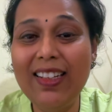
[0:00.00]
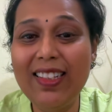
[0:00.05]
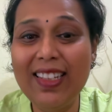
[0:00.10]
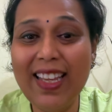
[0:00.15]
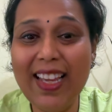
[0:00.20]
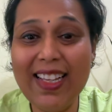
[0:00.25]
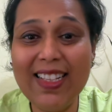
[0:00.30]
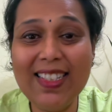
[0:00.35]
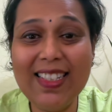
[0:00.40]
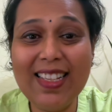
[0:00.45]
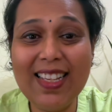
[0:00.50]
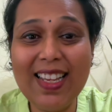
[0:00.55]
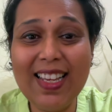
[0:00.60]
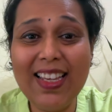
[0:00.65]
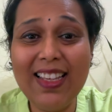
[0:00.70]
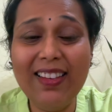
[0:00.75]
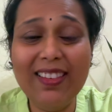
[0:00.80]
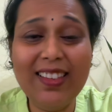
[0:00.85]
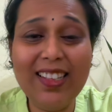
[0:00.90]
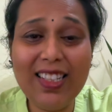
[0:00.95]
Yes,
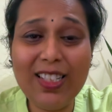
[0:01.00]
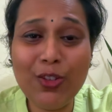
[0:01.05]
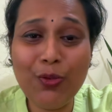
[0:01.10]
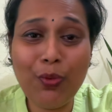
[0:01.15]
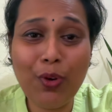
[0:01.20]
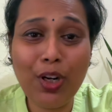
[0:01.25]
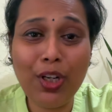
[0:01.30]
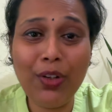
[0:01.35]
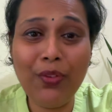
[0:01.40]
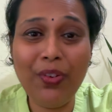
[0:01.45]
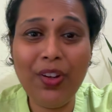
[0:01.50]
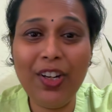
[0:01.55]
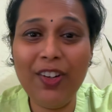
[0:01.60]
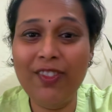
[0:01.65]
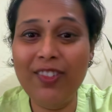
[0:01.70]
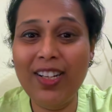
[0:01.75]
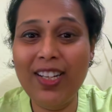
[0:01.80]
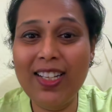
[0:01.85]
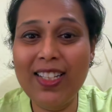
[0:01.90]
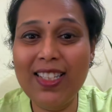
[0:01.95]
this
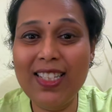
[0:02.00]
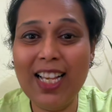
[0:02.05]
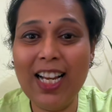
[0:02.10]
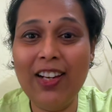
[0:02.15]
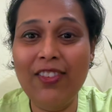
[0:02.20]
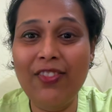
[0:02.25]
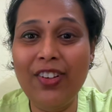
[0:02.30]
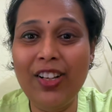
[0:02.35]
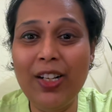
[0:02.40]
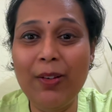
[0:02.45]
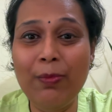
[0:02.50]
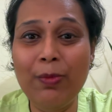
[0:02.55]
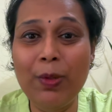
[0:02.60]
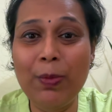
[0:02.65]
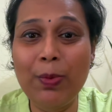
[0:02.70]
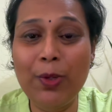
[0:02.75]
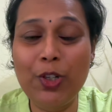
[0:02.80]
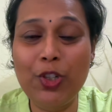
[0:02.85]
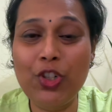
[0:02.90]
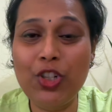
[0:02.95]
45 day self help
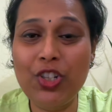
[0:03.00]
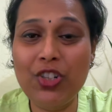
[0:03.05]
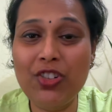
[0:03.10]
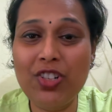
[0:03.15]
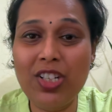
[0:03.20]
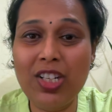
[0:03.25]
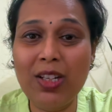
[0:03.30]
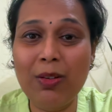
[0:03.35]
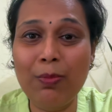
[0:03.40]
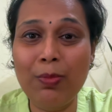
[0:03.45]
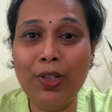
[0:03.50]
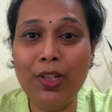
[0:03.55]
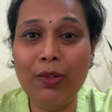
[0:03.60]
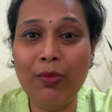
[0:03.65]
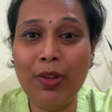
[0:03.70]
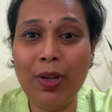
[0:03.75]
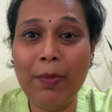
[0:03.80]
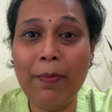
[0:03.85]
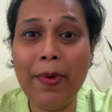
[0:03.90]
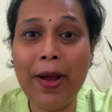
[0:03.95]
depression
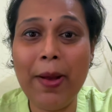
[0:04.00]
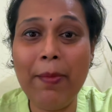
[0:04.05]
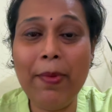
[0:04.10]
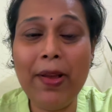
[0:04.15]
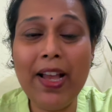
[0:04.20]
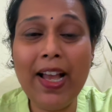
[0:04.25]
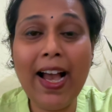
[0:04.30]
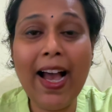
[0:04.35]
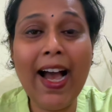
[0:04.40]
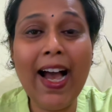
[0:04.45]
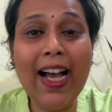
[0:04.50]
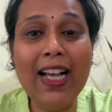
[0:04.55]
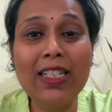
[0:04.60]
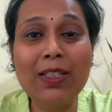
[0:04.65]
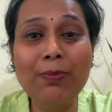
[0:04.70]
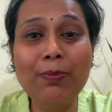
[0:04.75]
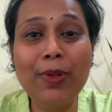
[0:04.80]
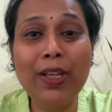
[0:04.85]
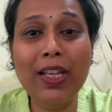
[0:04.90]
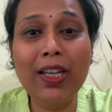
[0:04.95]
treatment web app
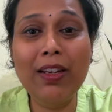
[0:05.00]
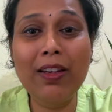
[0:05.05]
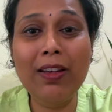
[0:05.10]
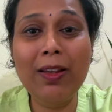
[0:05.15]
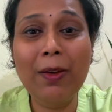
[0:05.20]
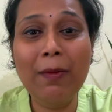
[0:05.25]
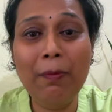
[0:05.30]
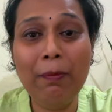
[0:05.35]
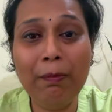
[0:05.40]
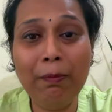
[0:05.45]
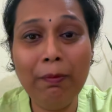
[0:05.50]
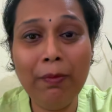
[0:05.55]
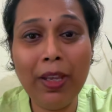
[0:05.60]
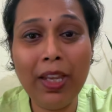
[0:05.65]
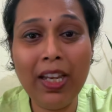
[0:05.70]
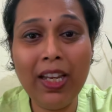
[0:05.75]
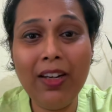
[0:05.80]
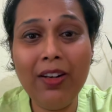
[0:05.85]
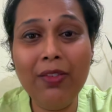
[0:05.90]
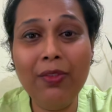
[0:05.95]
has been
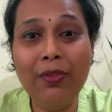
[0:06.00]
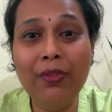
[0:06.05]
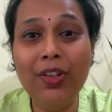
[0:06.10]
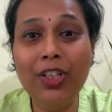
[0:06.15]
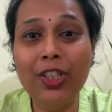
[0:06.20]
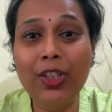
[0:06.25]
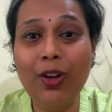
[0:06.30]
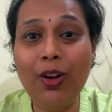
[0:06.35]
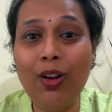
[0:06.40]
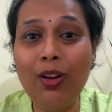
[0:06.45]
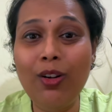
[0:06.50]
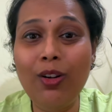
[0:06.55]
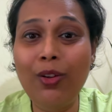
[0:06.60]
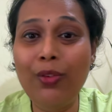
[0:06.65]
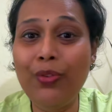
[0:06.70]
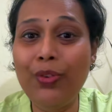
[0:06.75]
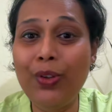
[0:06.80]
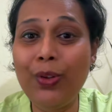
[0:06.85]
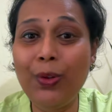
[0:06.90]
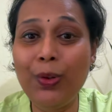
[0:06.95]
made with all
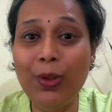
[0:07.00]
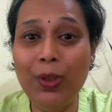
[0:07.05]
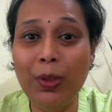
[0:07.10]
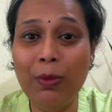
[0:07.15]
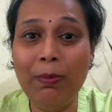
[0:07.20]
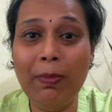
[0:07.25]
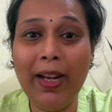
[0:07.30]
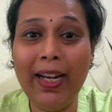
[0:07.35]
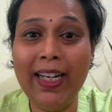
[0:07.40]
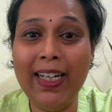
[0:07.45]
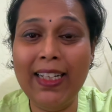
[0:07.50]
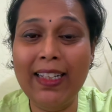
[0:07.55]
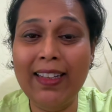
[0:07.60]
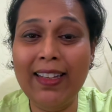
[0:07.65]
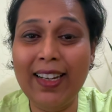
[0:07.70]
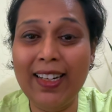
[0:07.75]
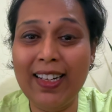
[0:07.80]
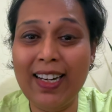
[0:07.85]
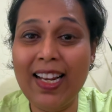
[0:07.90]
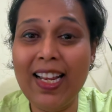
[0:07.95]
of you in mind
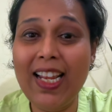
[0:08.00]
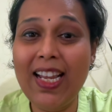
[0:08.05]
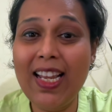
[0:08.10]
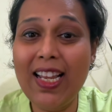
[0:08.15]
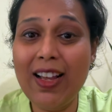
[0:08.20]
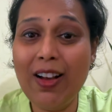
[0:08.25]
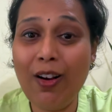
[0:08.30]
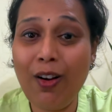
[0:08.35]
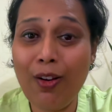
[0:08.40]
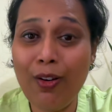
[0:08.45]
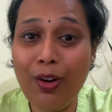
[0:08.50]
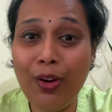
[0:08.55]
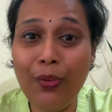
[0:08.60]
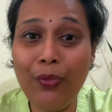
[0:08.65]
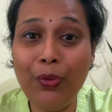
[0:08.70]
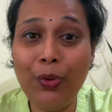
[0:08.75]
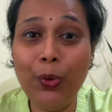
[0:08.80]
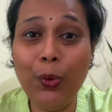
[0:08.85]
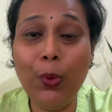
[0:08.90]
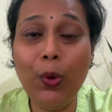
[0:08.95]
that all
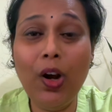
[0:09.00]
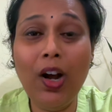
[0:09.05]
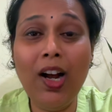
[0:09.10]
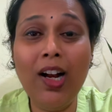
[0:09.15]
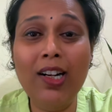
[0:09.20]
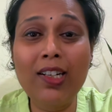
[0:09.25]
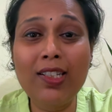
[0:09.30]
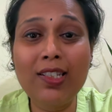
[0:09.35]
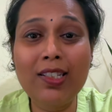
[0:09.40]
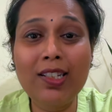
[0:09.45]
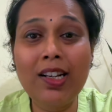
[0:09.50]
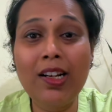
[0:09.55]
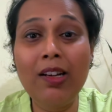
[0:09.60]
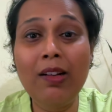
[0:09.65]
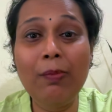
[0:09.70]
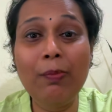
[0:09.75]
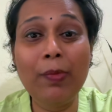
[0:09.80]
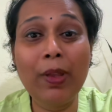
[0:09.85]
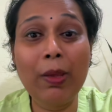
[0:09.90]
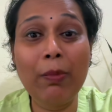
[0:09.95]
of you are
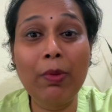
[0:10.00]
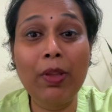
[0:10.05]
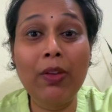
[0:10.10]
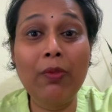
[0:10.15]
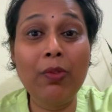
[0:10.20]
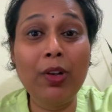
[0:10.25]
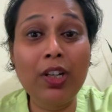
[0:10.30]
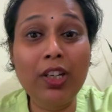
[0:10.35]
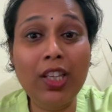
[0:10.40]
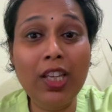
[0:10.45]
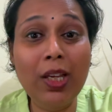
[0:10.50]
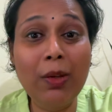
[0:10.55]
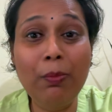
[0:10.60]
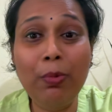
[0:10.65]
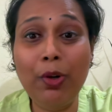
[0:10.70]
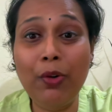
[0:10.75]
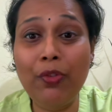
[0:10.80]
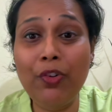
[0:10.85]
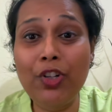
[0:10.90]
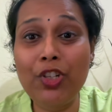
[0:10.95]
still maybe working
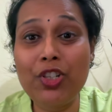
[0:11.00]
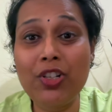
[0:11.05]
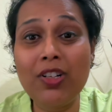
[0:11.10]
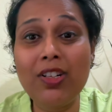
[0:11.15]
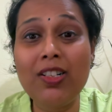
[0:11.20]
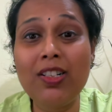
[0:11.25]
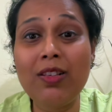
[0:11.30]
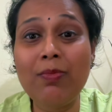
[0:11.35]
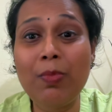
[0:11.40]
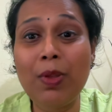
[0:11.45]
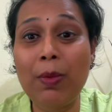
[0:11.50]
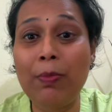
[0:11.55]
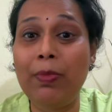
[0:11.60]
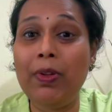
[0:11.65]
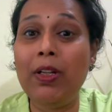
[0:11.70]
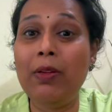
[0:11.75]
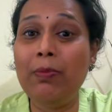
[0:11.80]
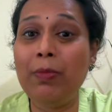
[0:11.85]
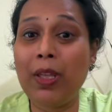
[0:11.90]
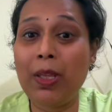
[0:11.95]
professionals,
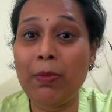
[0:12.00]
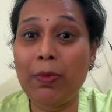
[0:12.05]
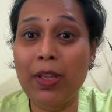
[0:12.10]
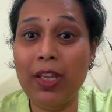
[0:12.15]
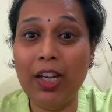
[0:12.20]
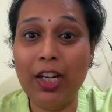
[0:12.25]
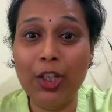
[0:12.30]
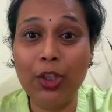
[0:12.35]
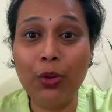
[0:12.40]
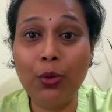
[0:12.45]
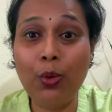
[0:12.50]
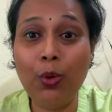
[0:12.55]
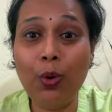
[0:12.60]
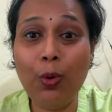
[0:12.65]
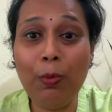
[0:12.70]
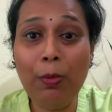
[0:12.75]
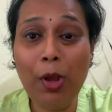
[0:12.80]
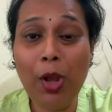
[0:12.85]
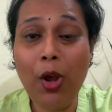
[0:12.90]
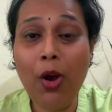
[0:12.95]
people may be at
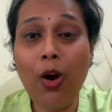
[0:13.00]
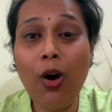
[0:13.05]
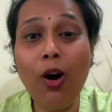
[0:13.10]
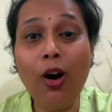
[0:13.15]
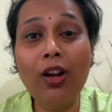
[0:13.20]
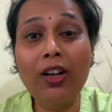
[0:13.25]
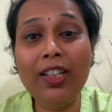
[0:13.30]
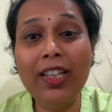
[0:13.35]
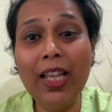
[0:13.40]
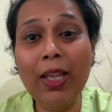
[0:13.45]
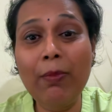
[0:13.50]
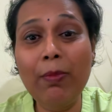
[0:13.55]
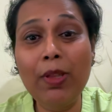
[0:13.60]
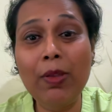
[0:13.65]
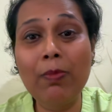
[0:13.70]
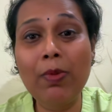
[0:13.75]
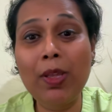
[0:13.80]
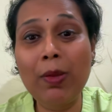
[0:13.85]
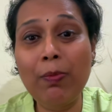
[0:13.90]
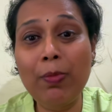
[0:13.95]
home, or there
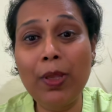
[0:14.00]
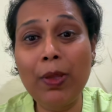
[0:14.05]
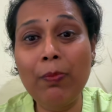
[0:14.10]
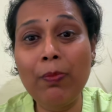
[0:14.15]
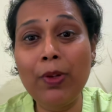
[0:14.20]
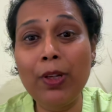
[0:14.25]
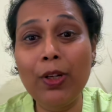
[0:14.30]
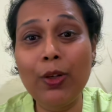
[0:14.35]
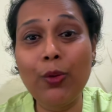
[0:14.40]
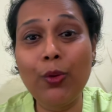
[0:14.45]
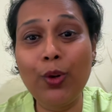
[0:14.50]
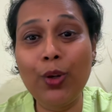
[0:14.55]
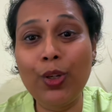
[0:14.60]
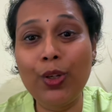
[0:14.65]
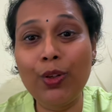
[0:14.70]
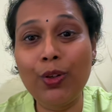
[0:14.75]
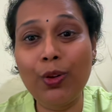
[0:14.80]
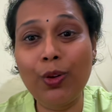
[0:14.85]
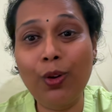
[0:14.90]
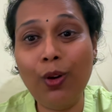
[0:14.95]
may be people
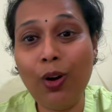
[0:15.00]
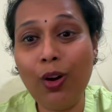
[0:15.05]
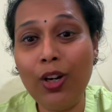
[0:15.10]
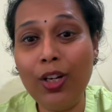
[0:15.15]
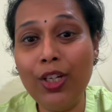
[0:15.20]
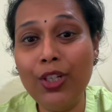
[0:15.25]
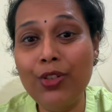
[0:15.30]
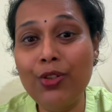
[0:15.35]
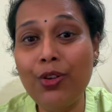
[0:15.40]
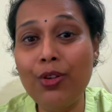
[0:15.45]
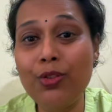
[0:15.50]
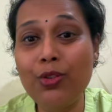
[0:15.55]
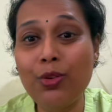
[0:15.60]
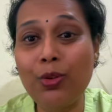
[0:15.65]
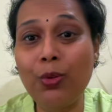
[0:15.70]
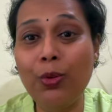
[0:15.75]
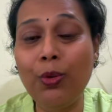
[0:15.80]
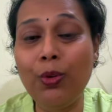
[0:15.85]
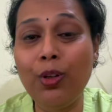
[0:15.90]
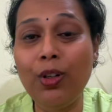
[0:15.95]
going to college or
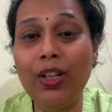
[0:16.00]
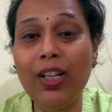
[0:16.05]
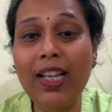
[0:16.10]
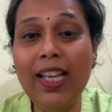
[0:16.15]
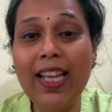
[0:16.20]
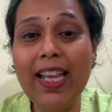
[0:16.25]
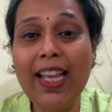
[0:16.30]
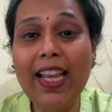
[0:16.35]
school.